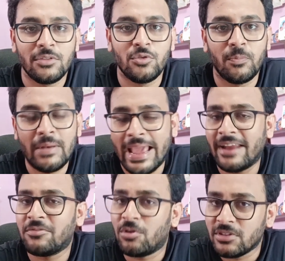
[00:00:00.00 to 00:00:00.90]
to
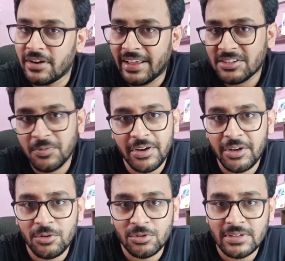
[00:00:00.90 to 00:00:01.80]
plan for the next
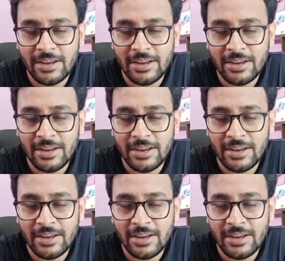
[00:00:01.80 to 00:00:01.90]
videos.